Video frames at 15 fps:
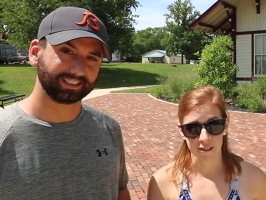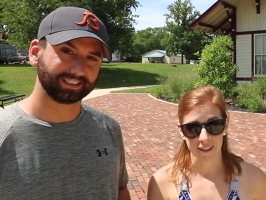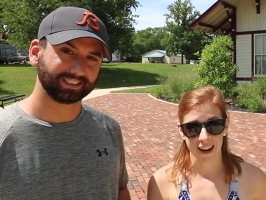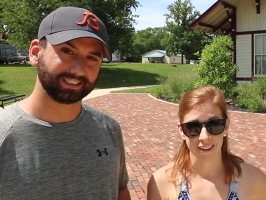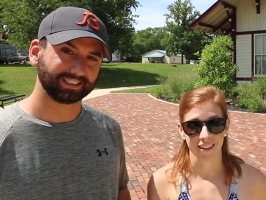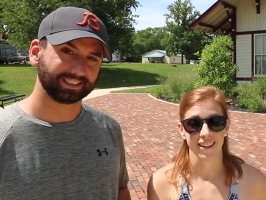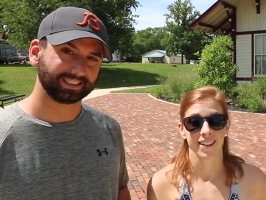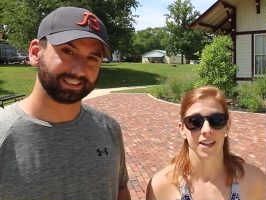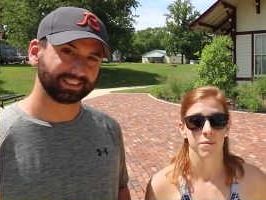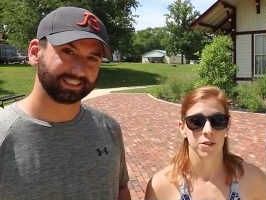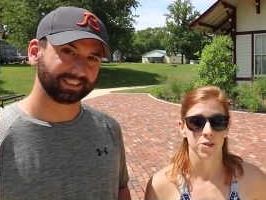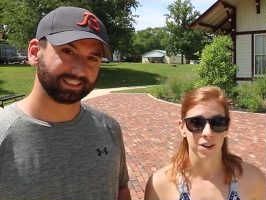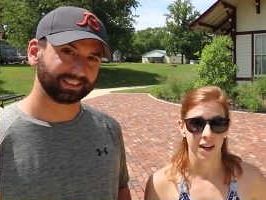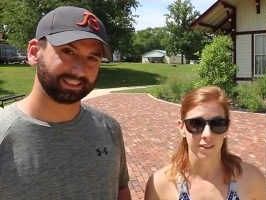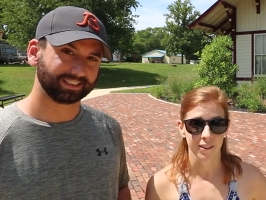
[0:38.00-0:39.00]
Speaker 1: Rerouted. I'm a
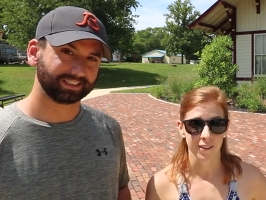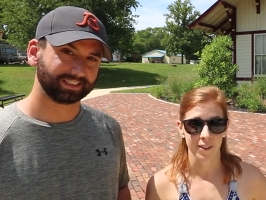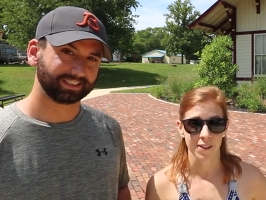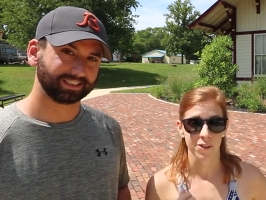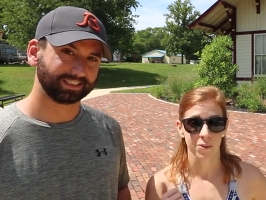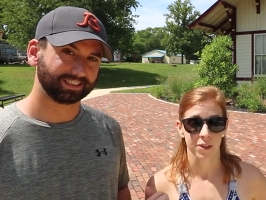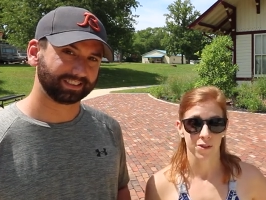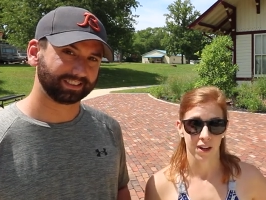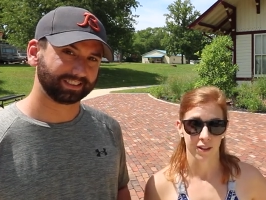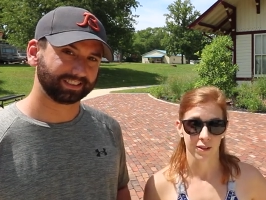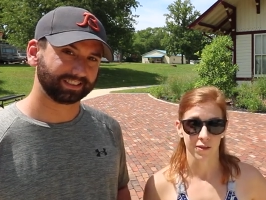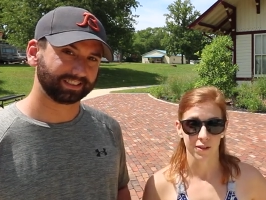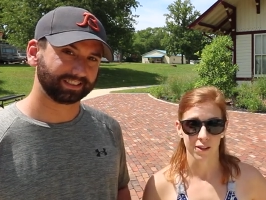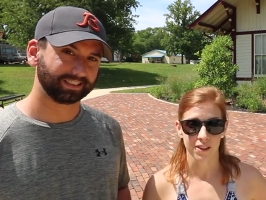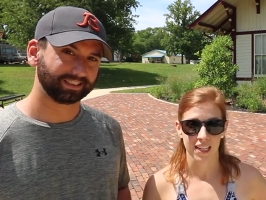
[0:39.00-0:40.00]
travel nurse. We travel
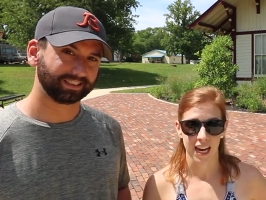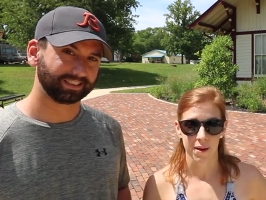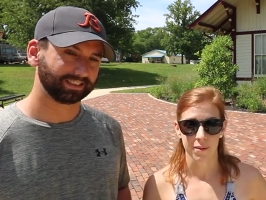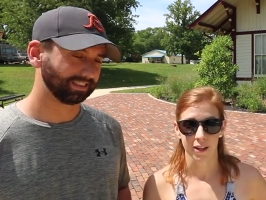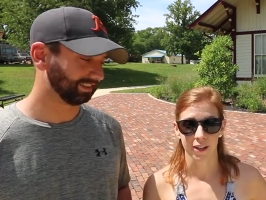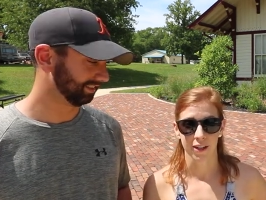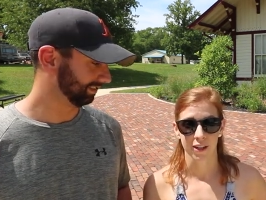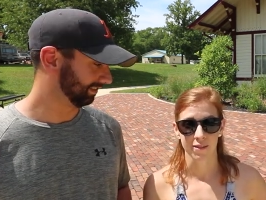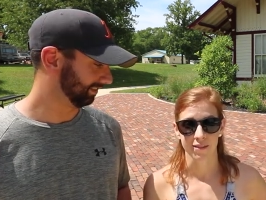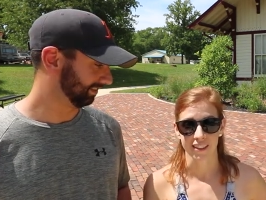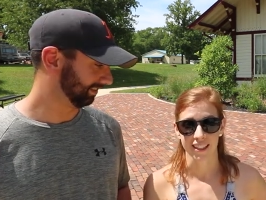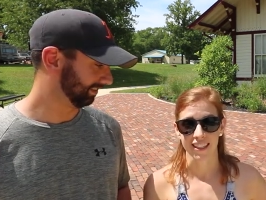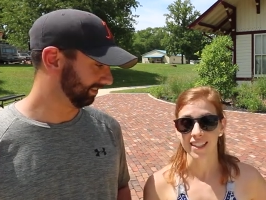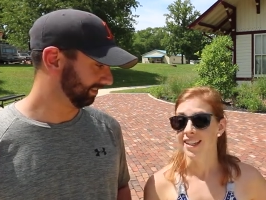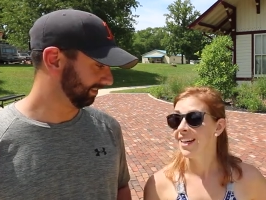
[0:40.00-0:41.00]
full time in an
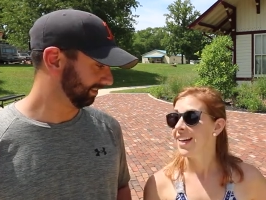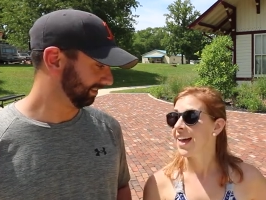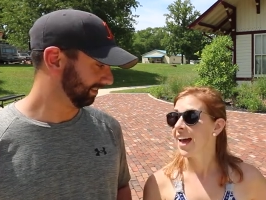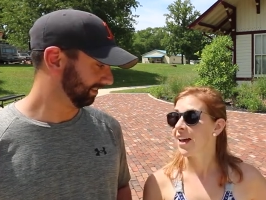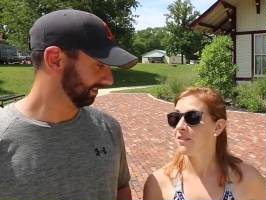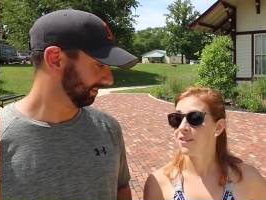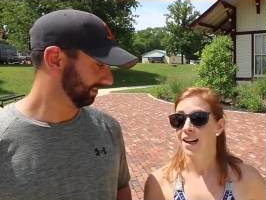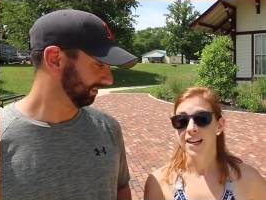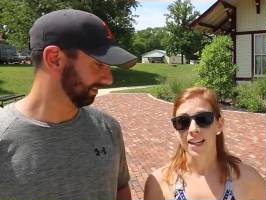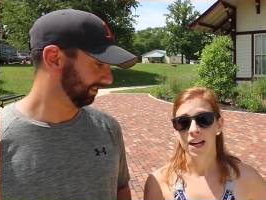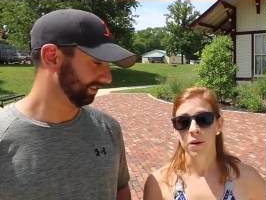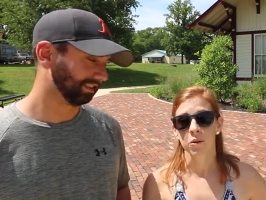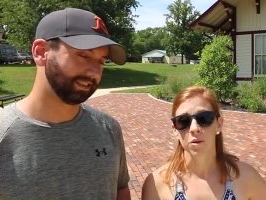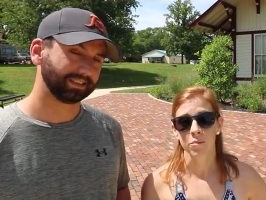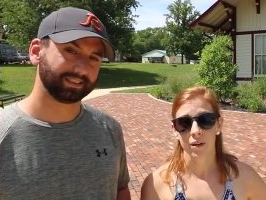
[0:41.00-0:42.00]
RV. And right
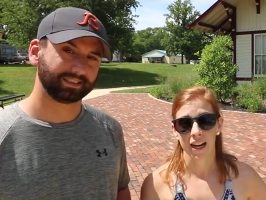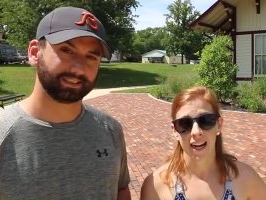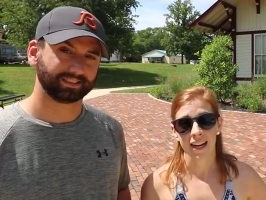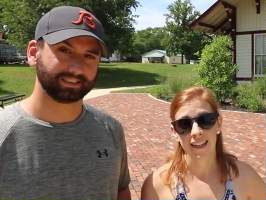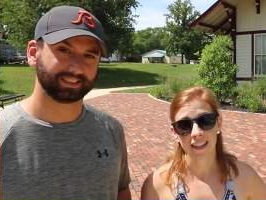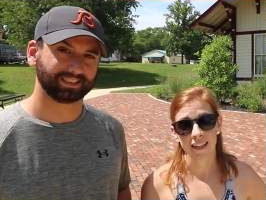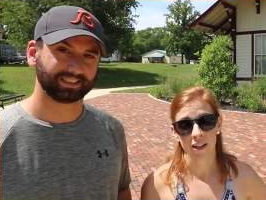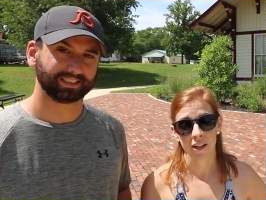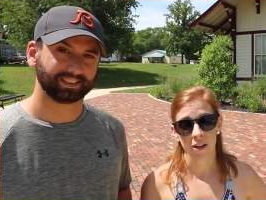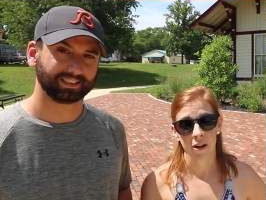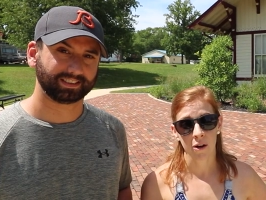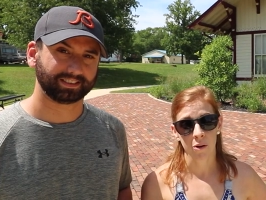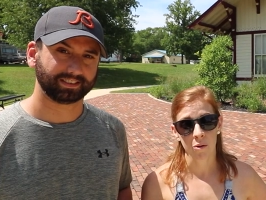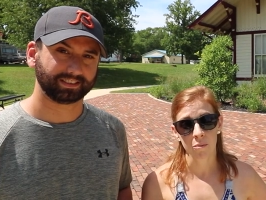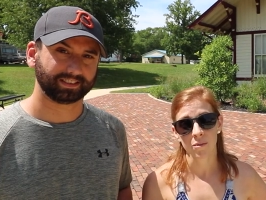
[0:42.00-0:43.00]
now we're back in our
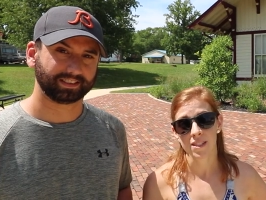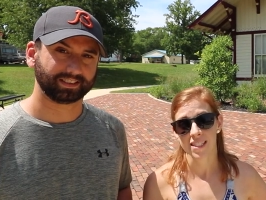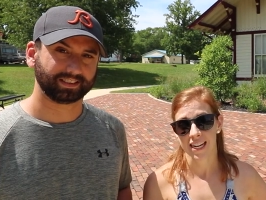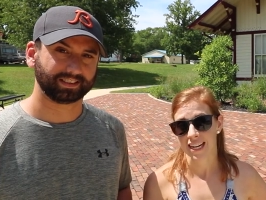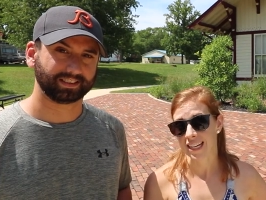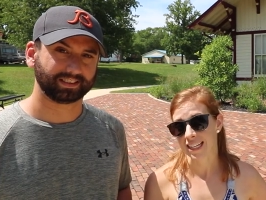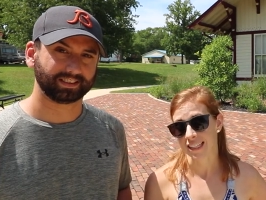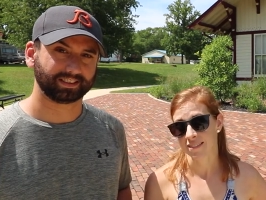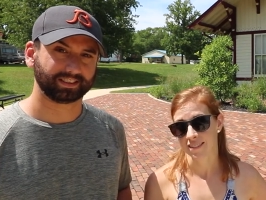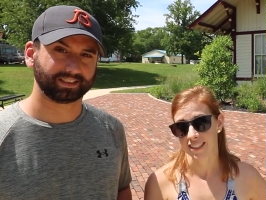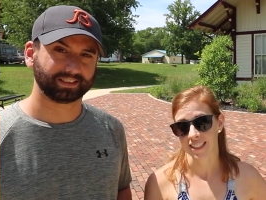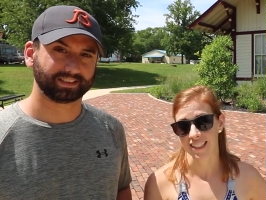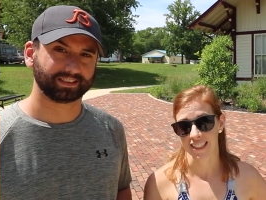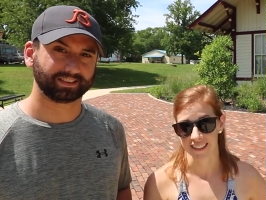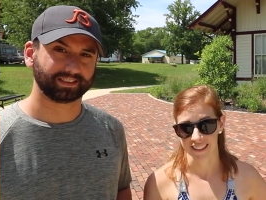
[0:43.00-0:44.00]
home state of
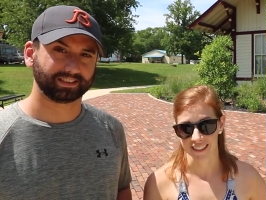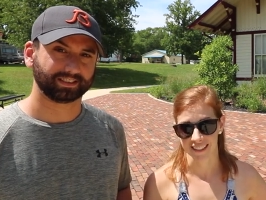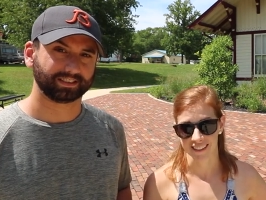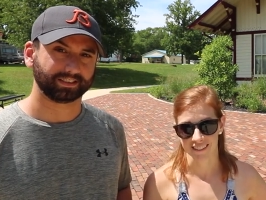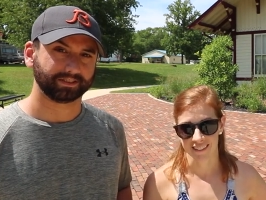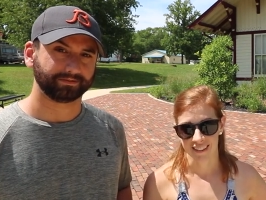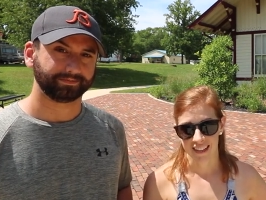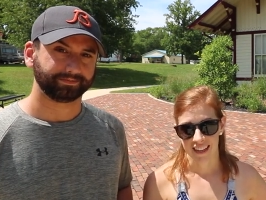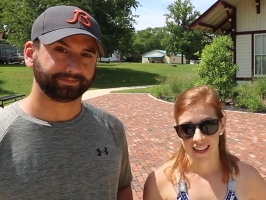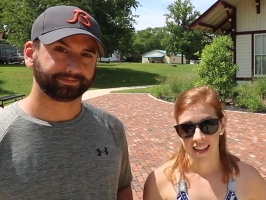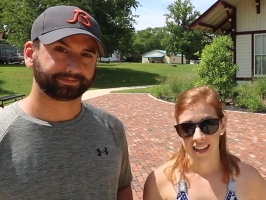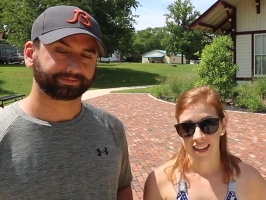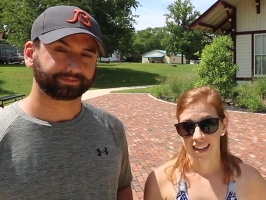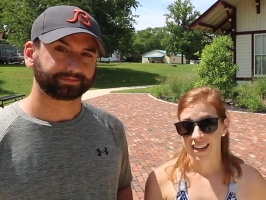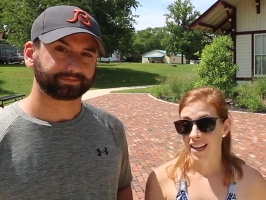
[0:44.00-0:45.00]
Indiana.
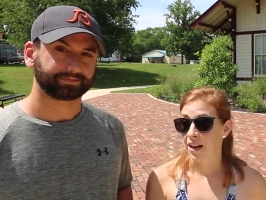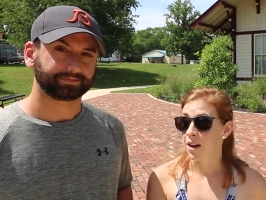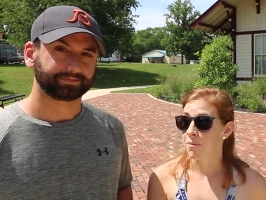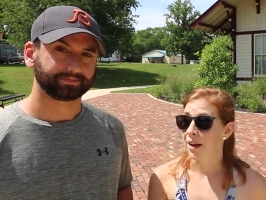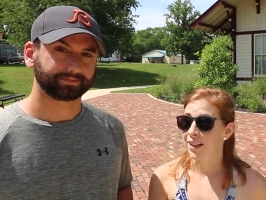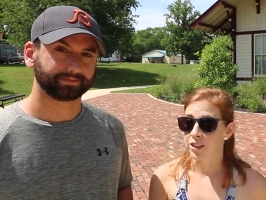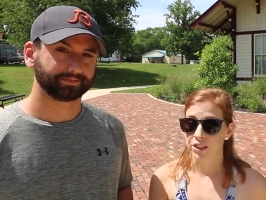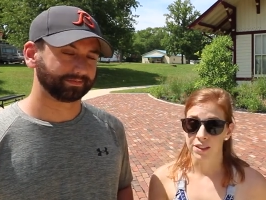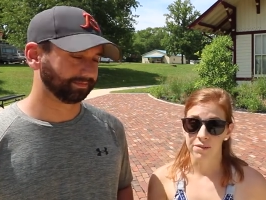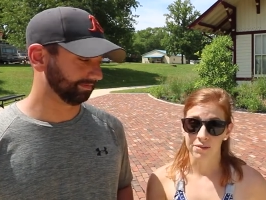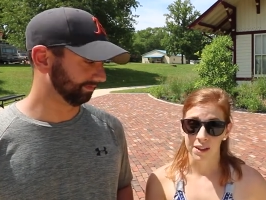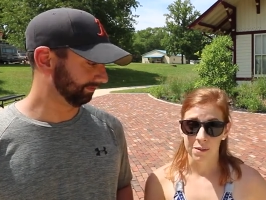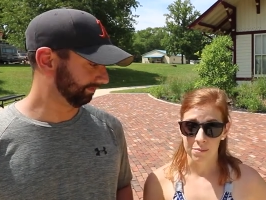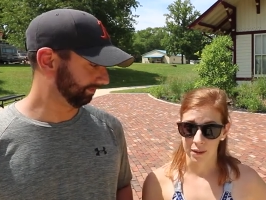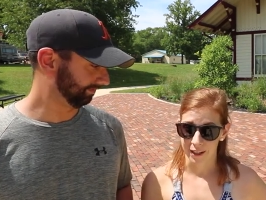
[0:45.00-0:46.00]
Now I'm actually
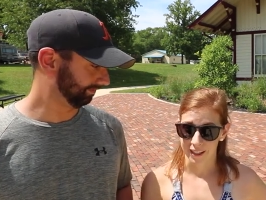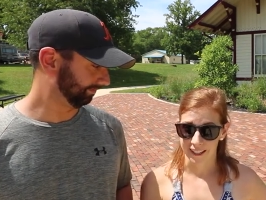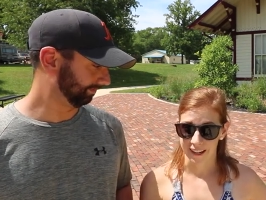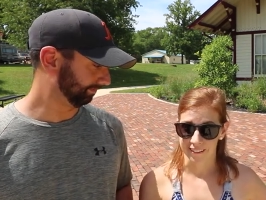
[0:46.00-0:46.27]
from Parke